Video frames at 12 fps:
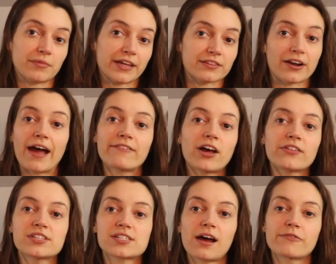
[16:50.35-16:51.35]
Like, they're having all
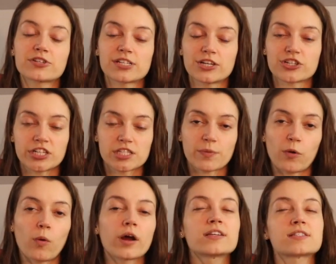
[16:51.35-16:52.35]
these conversations, but
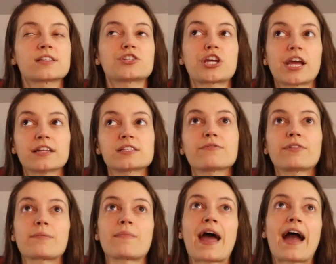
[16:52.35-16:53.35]
what is the chance of
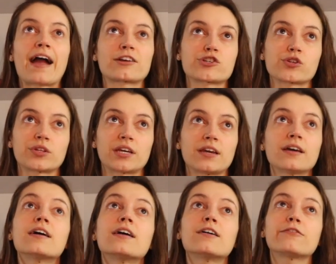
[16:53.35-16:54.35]
them actually
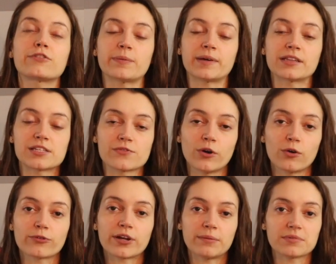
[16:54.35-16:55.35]
flipping this
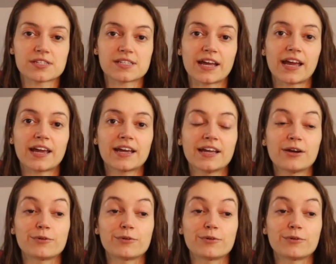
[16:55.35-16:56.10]
vote for him to stay?